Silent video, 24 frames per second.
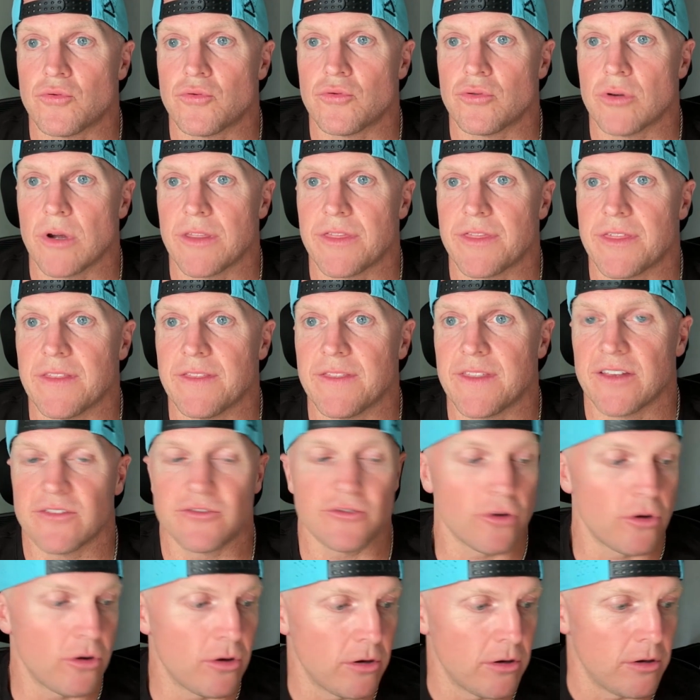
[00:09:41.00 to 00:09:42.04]
I think that's
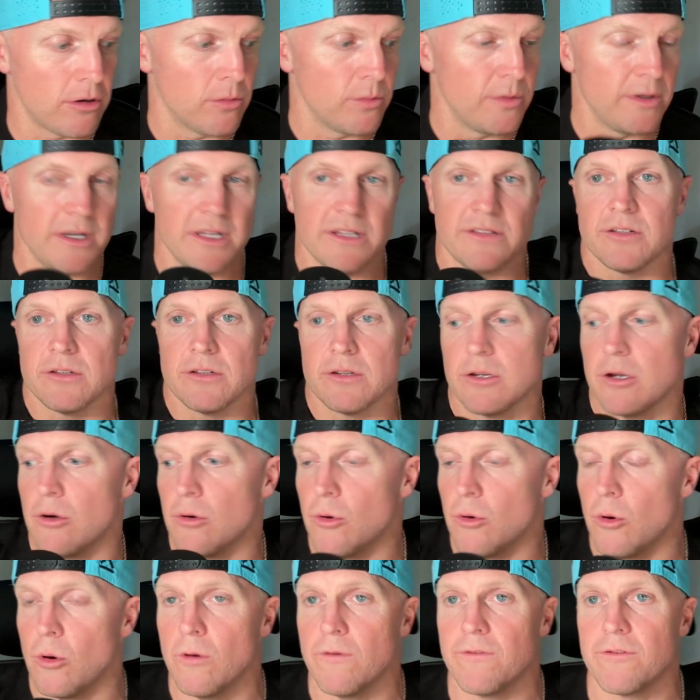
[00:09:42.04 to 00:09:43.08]
all we need to
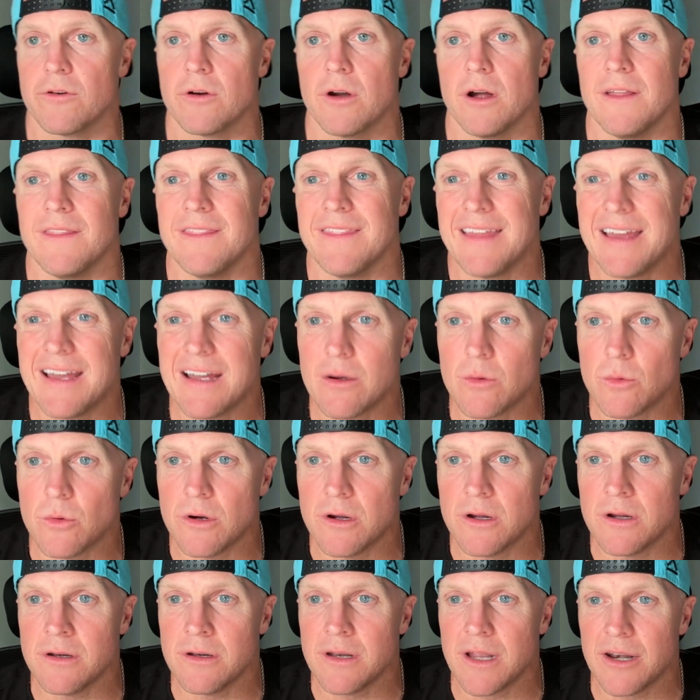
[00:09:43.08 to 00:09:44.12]
go over on that
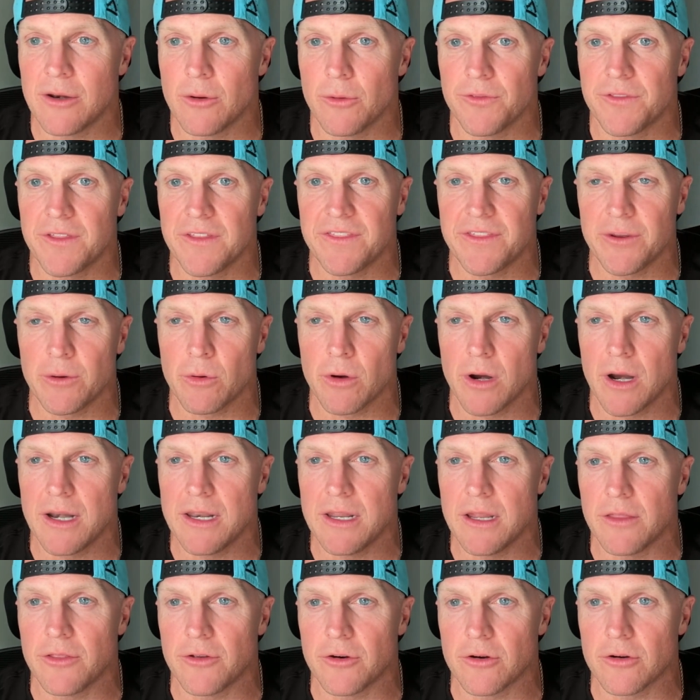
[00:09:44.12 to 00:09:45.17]
one. I don't think there were
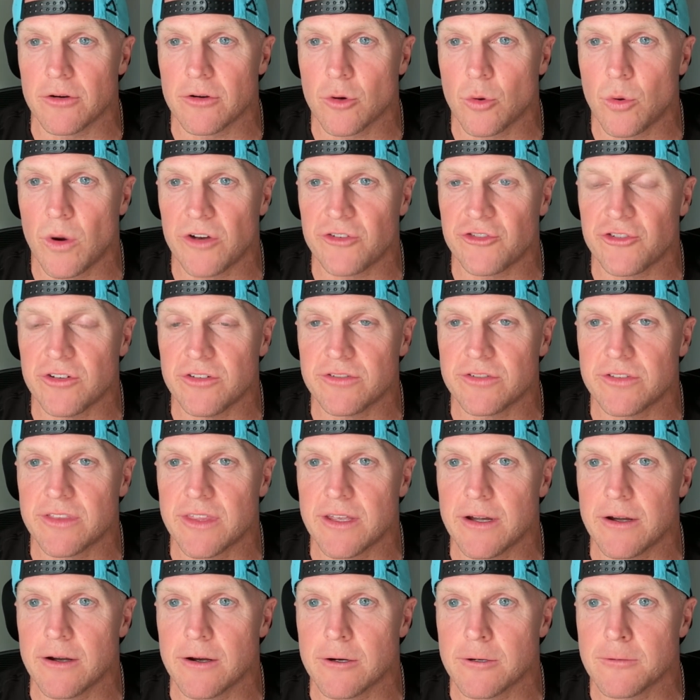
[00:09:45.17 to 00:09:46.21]
any other questions
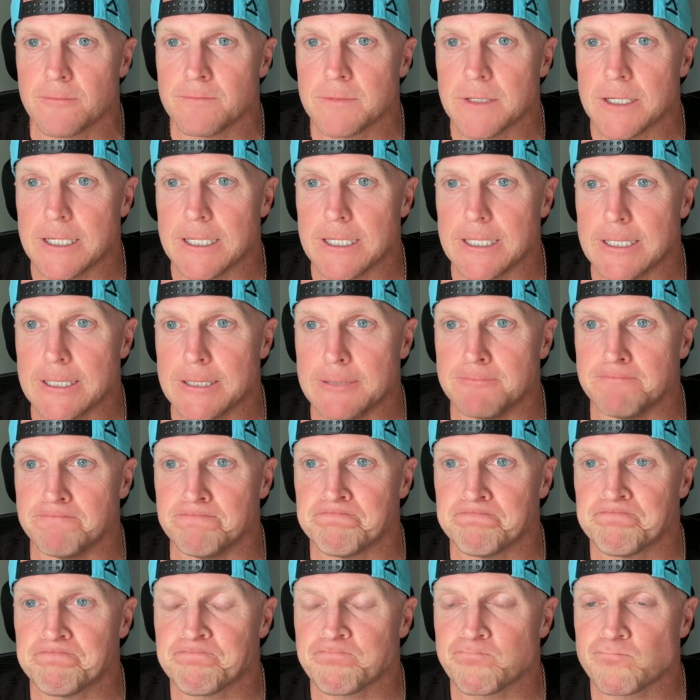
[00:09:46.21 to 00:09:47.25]
there.
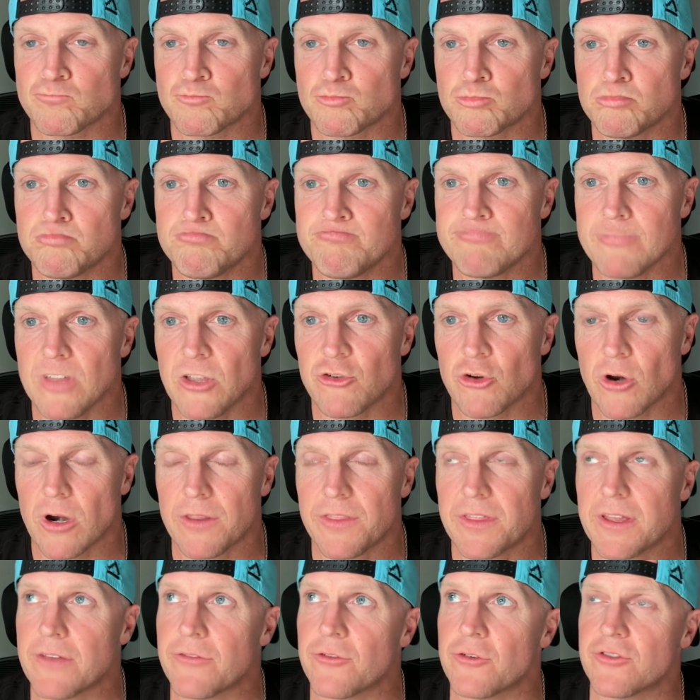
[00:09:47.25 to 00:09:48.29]
Trying to
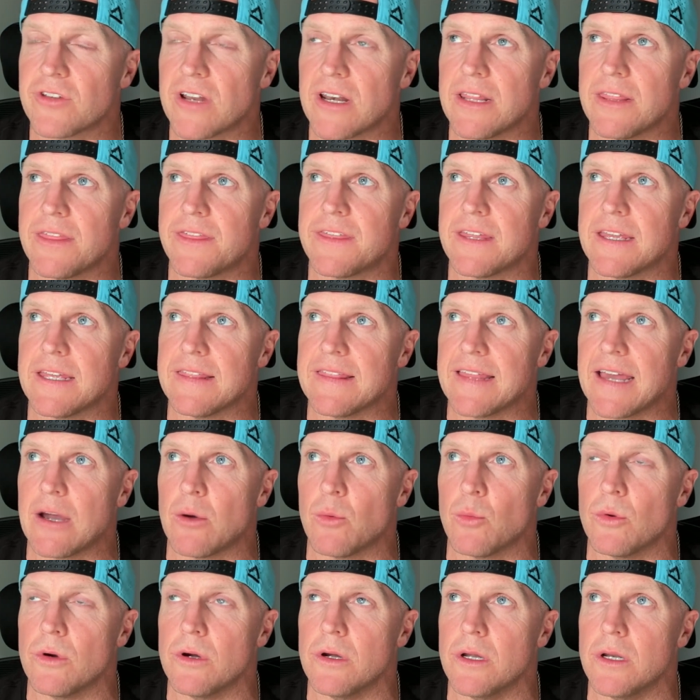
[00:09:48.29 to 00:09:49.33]
think if there's anything
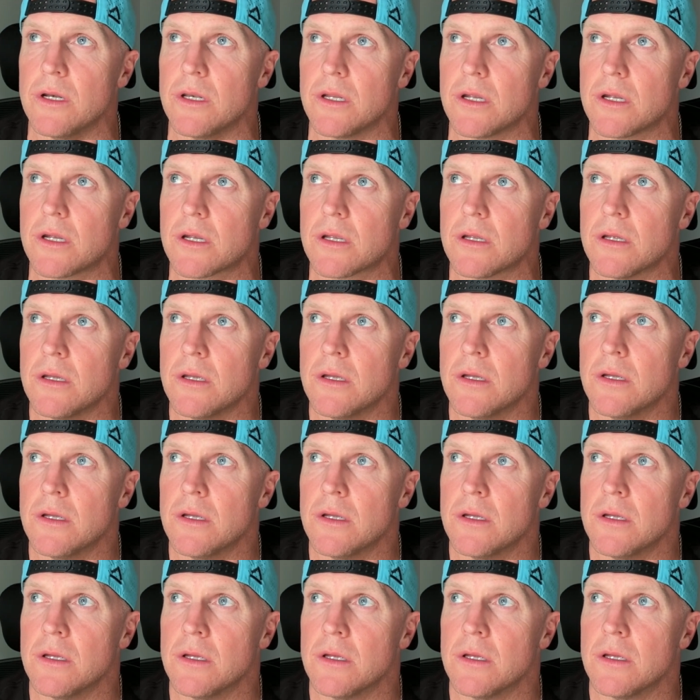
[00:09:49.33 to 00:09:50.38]
that would
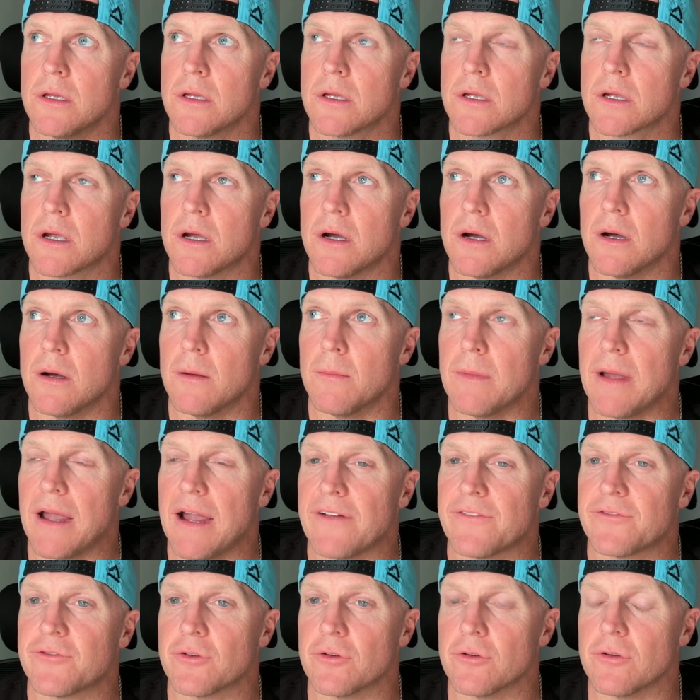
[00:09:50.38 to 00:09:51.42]
come
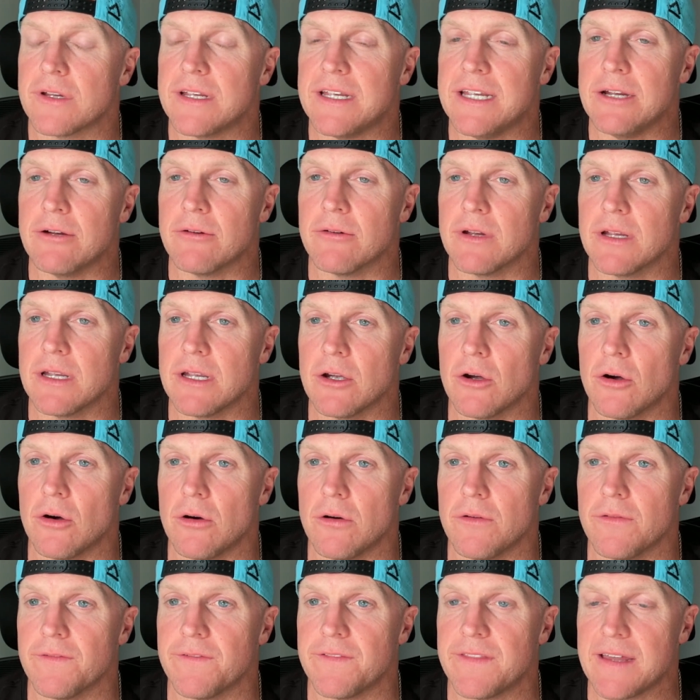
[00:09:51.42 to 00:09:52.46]
after hearing
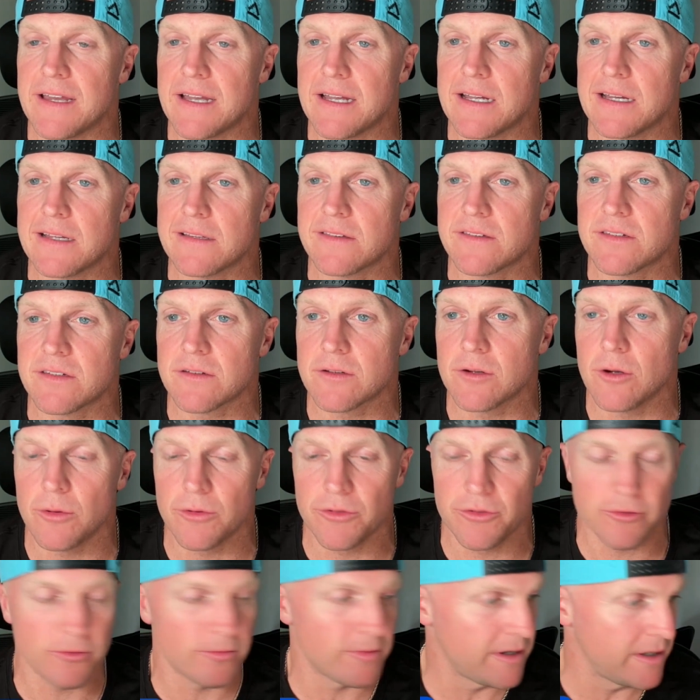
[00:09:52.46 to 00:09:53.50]
all of that. Going
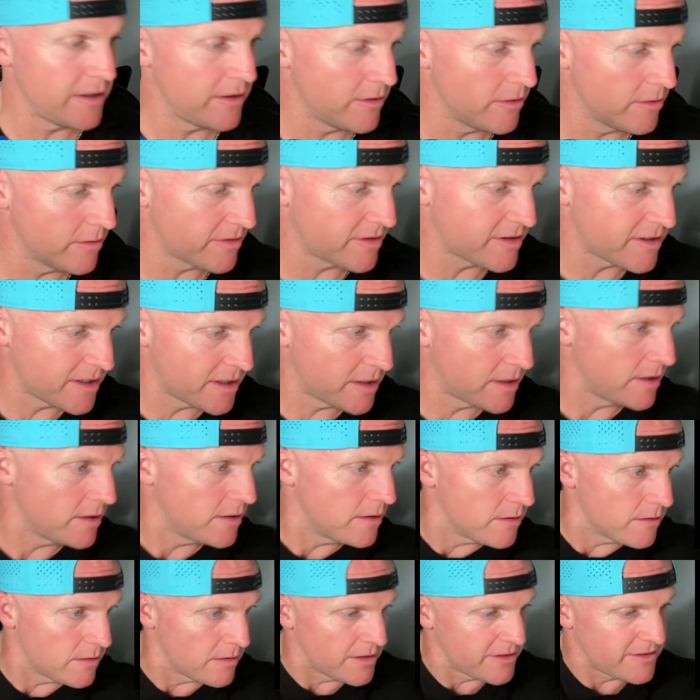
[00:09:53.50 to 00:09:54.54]
through my notes
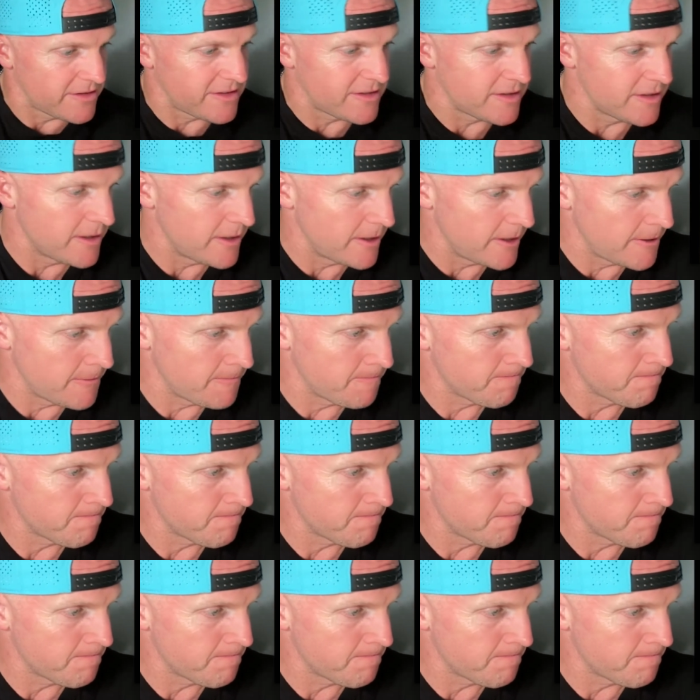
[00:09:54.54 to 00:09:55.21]
here. Let's see.